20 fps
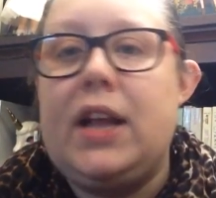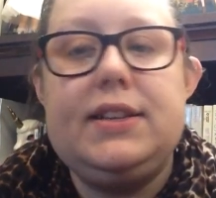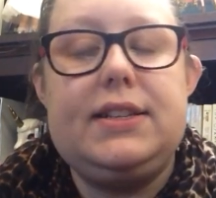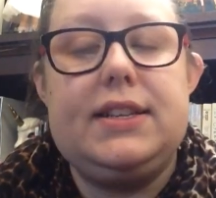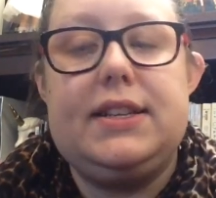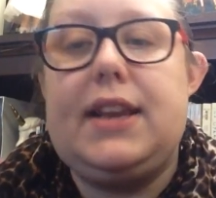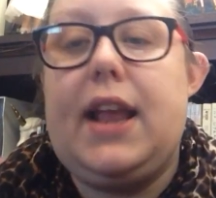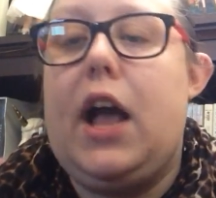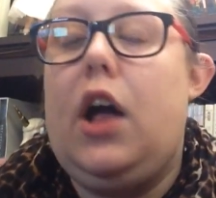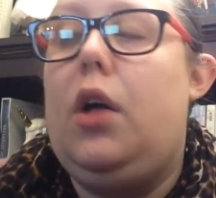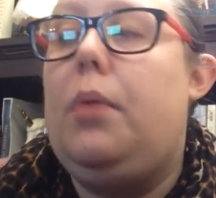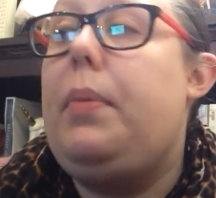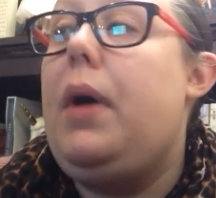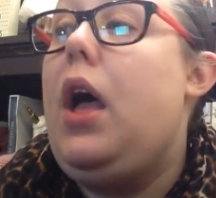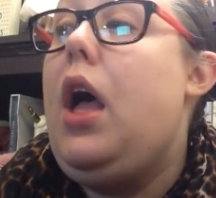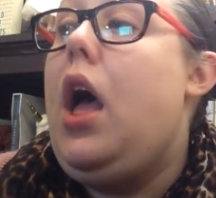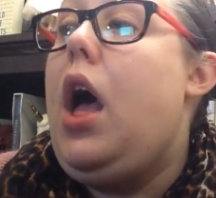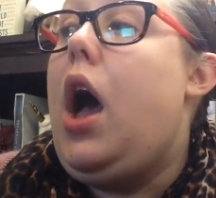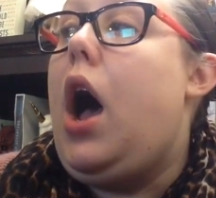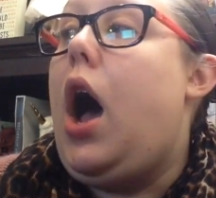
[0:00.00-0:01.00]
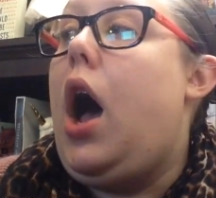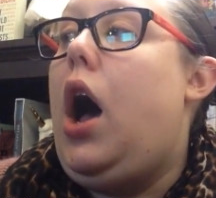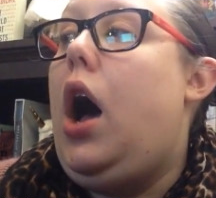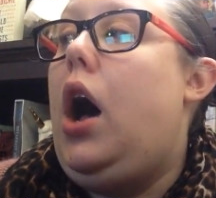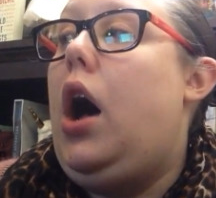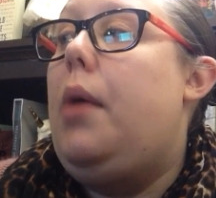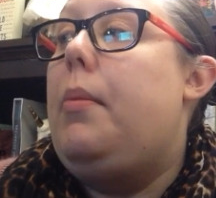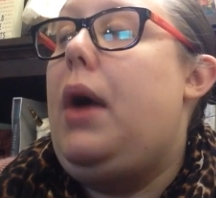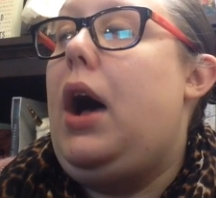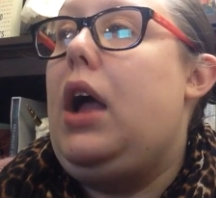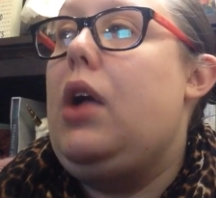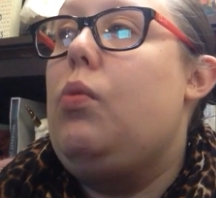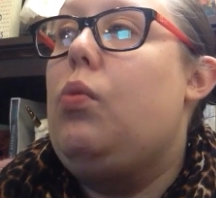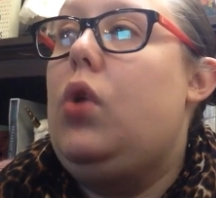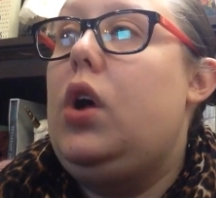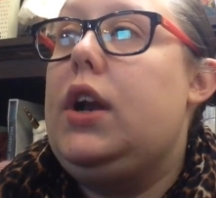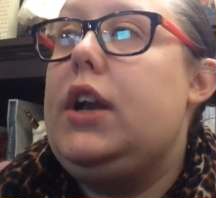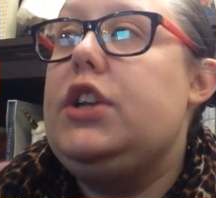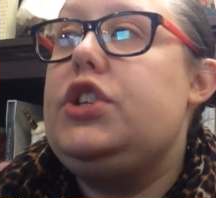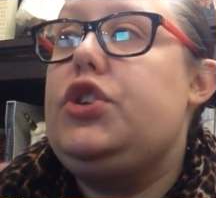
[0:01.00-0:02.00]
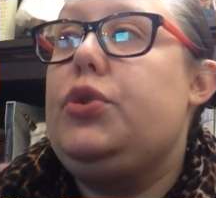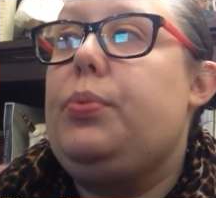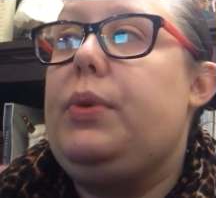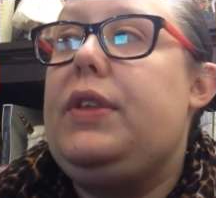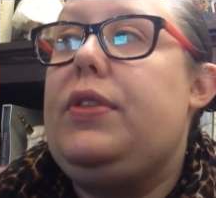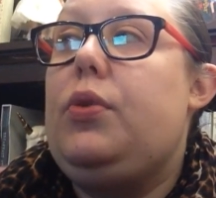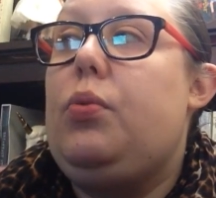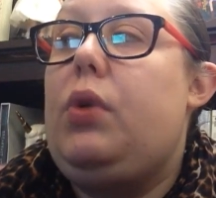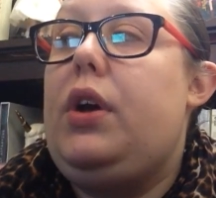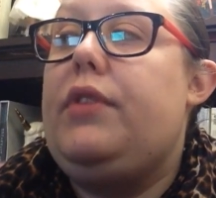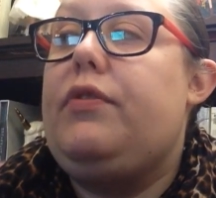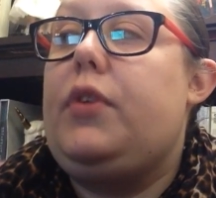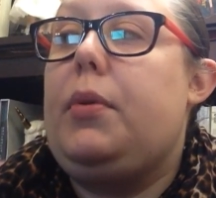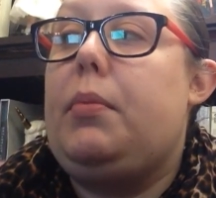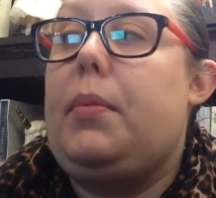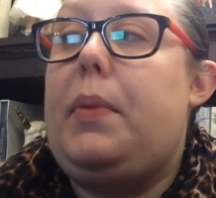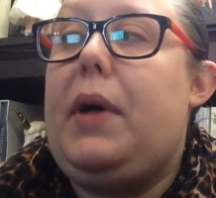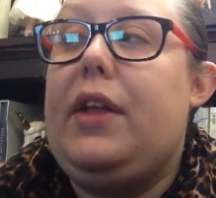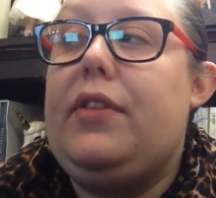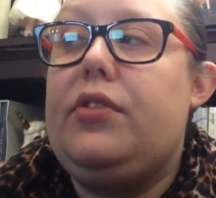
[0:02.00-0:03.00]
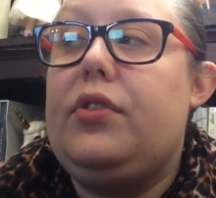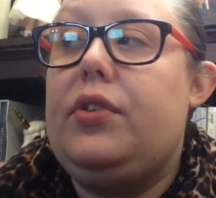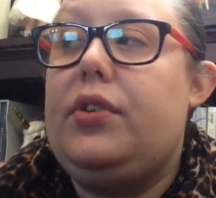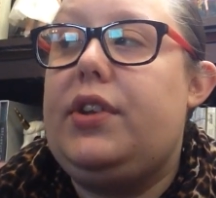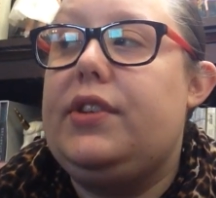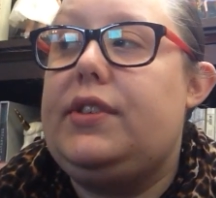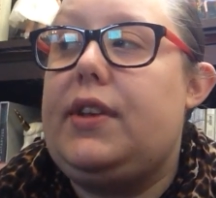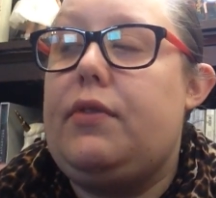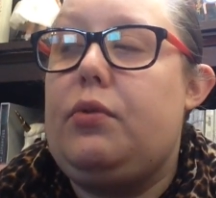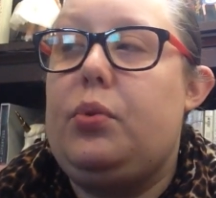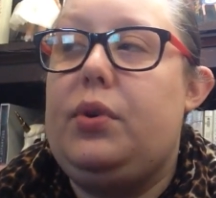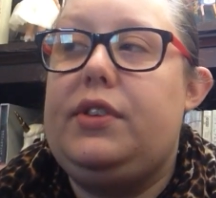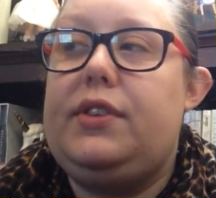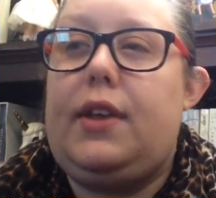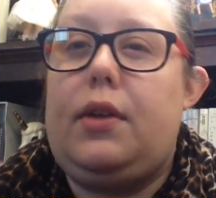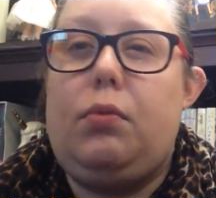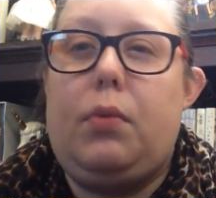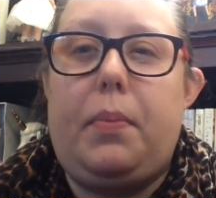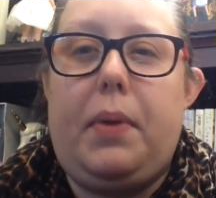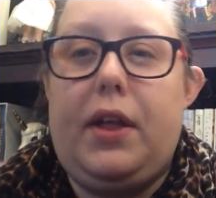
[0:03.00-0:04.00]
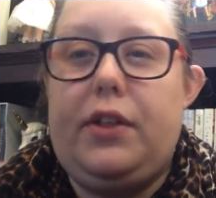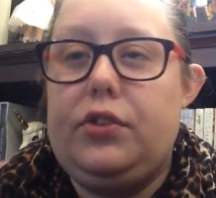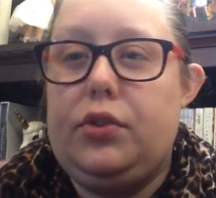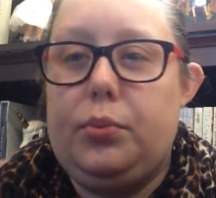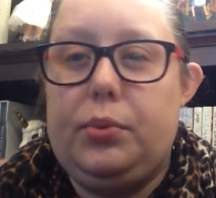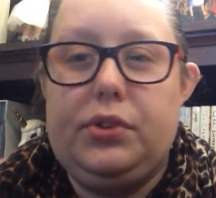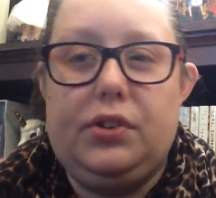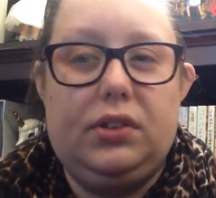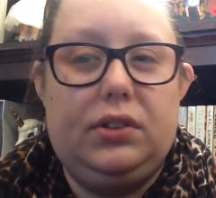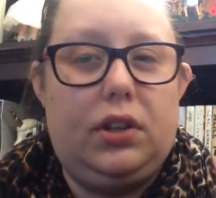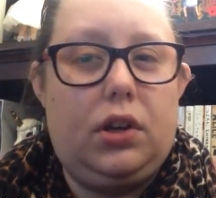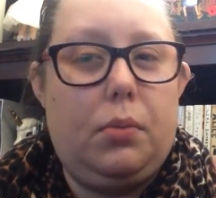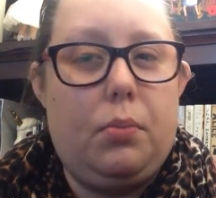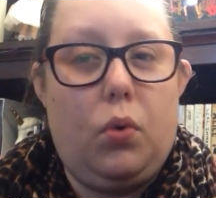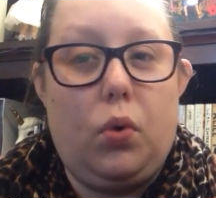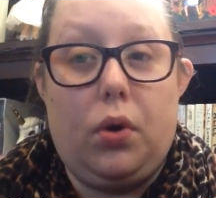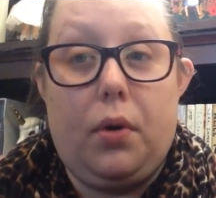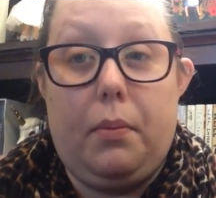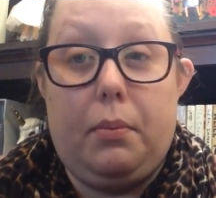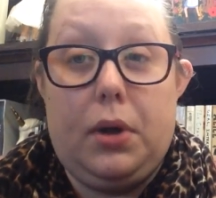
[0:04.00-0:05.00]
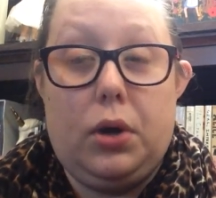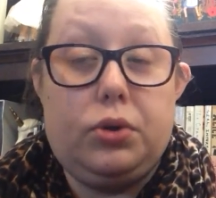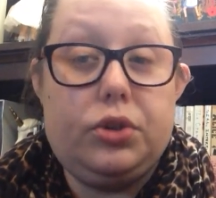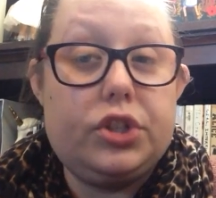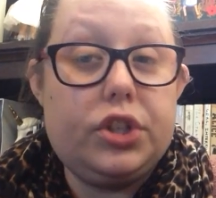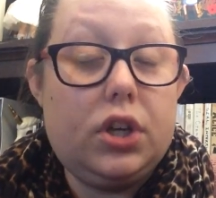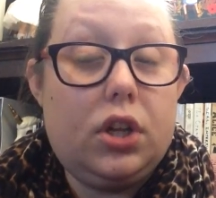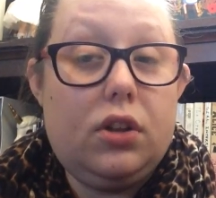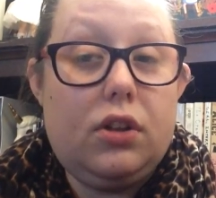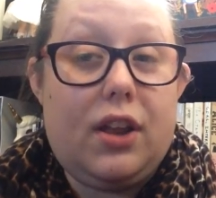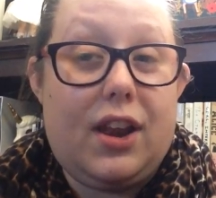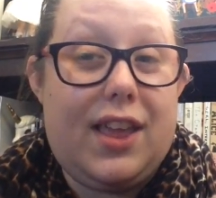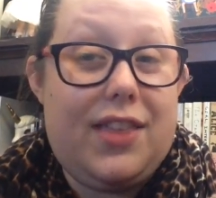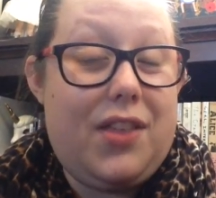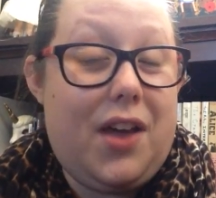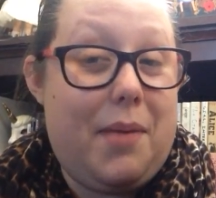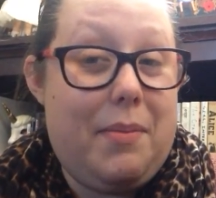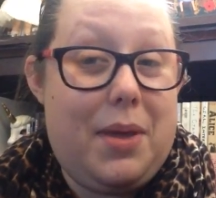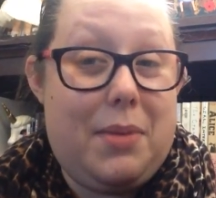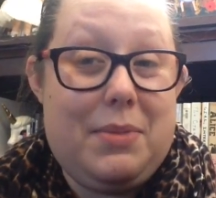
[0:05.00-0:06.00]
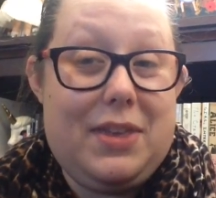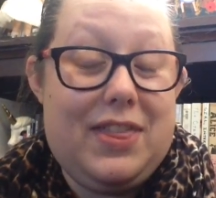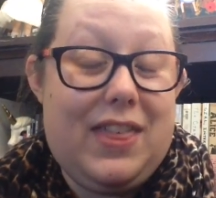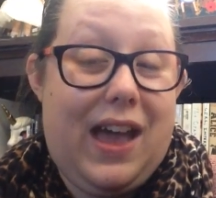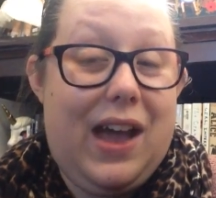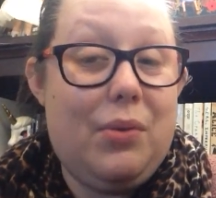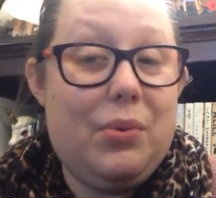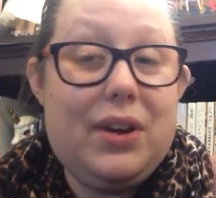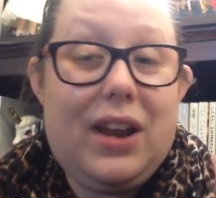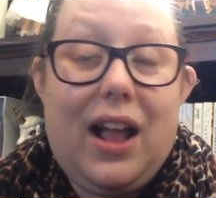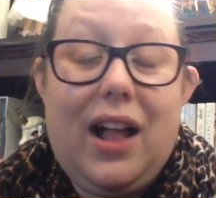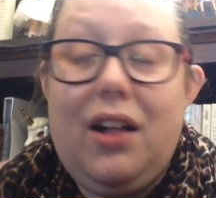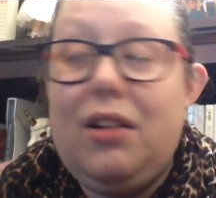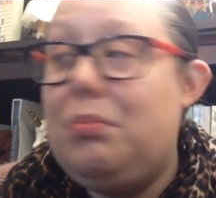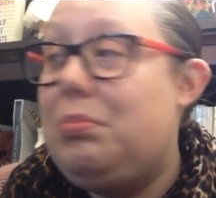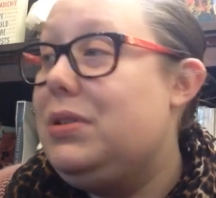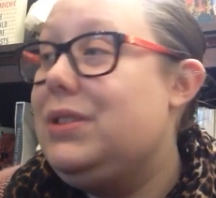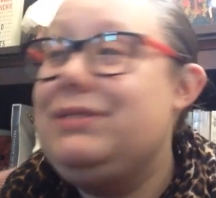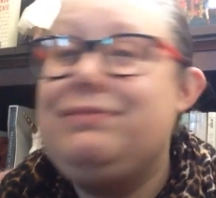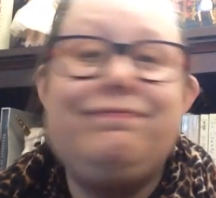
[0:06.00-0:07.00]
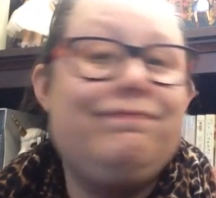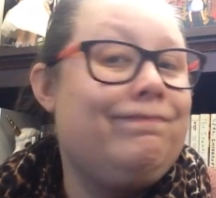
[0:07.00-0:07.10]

Didn't help. I wanted to read the one from Rapunzel because everyone said Rapunzel was a little more emotional, and I thought maybe that would help.